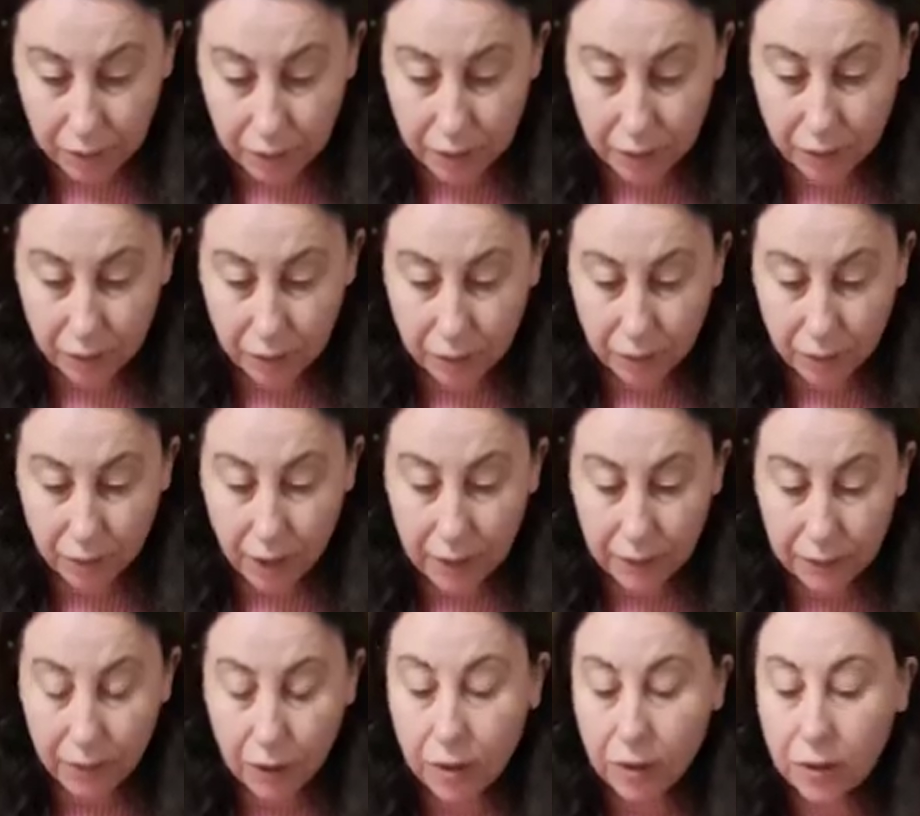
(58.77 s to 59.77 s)
So
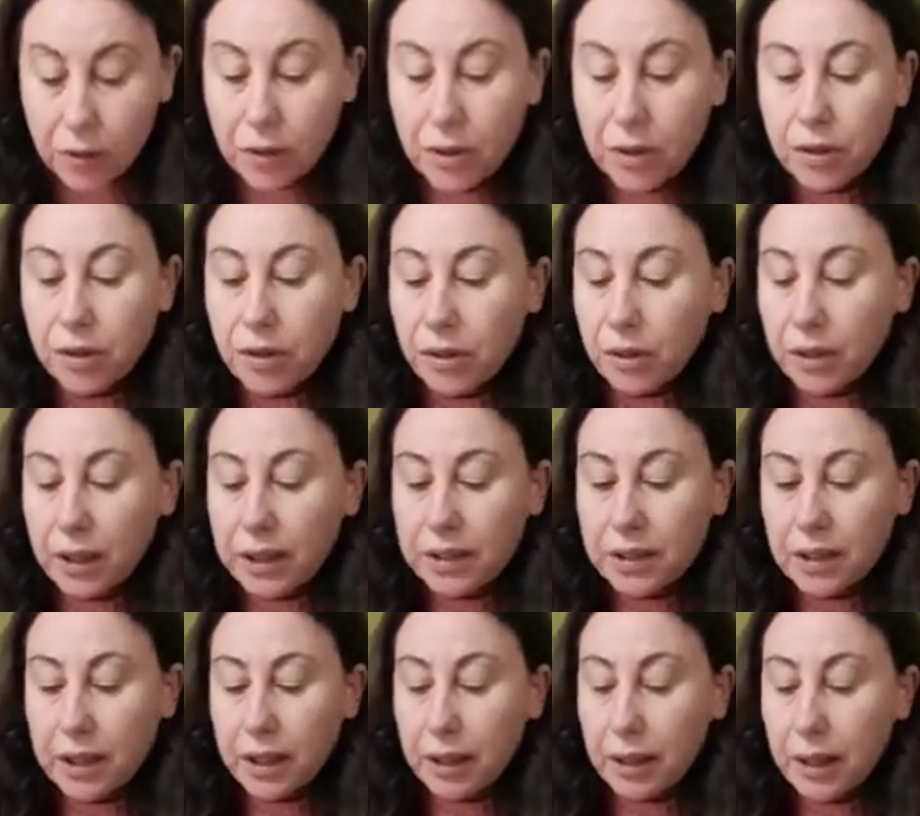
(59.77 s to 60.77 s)
I've gone through it.
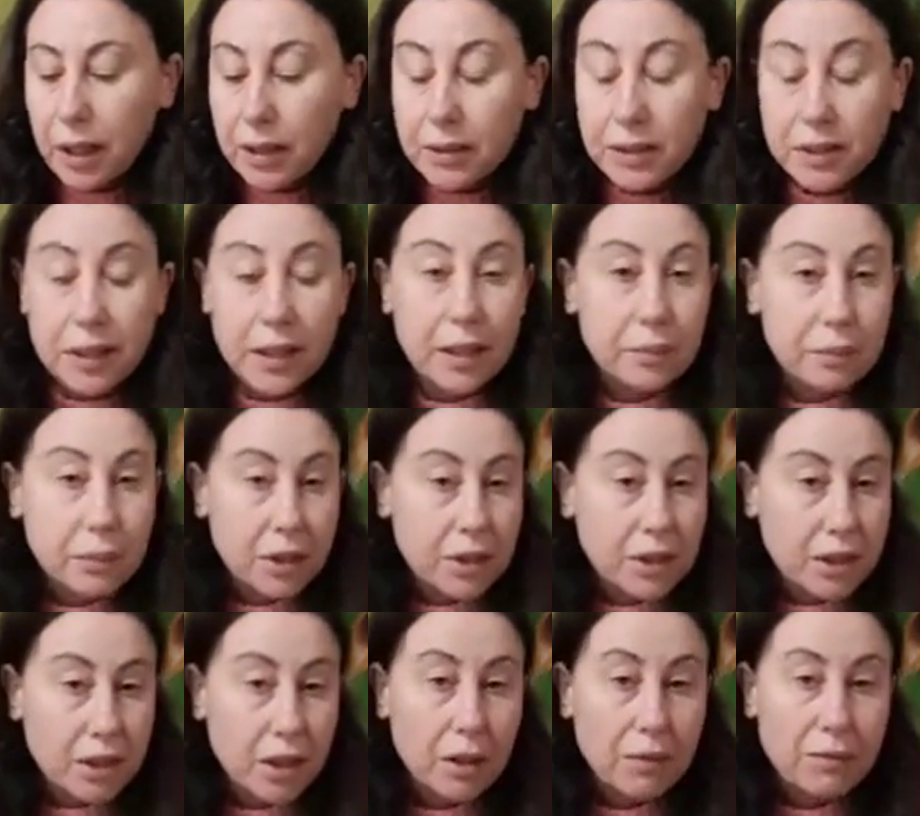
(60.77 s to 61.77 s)
I, I say I'm going to
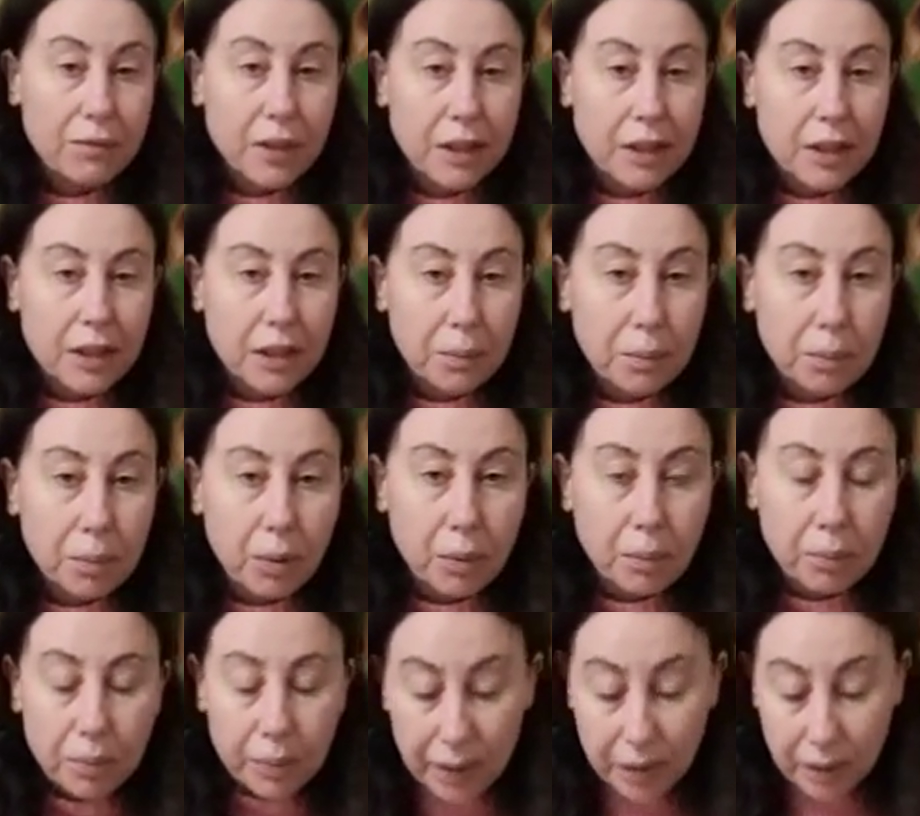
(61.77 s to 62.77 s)
start reading it
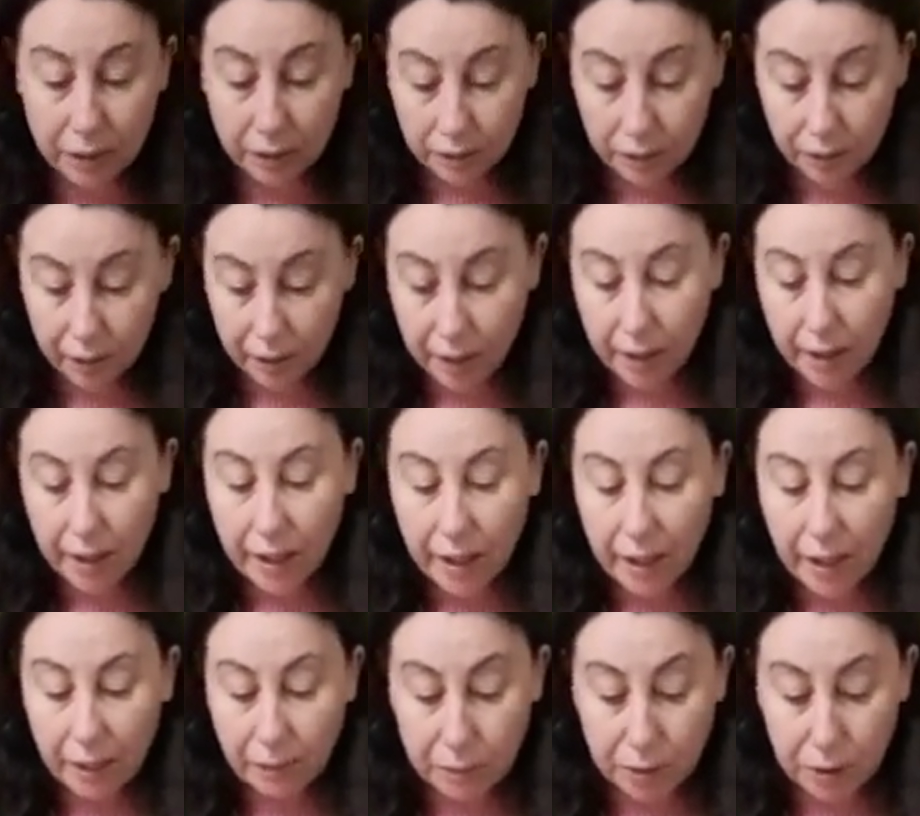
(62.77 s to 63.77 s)
properly,
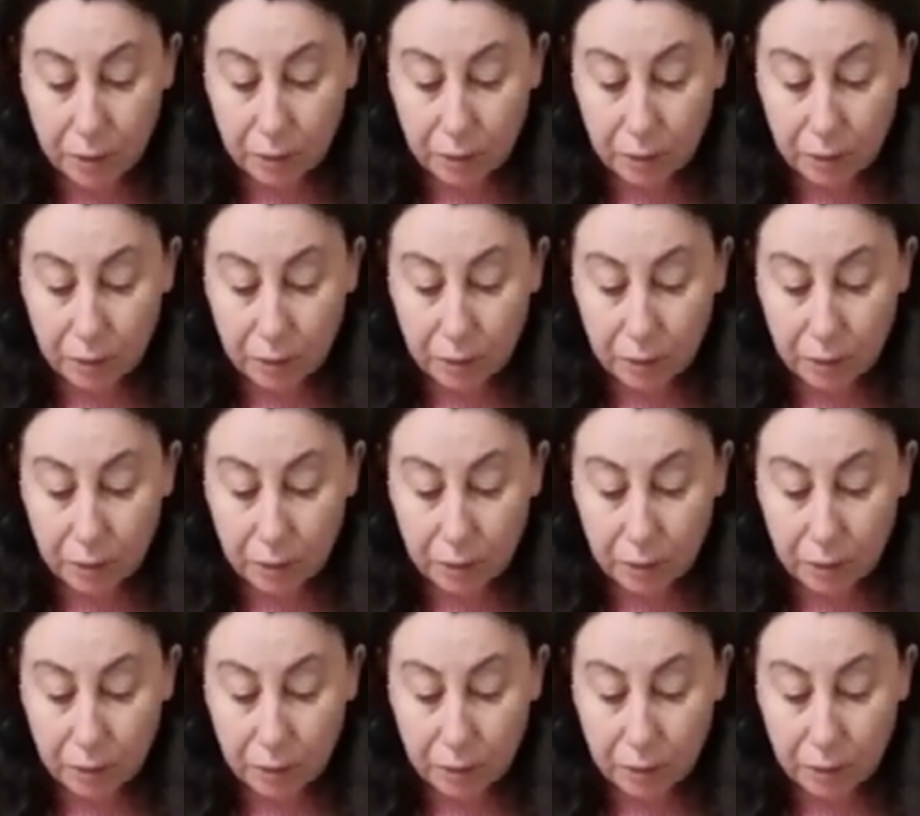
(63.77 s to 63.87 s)
um, which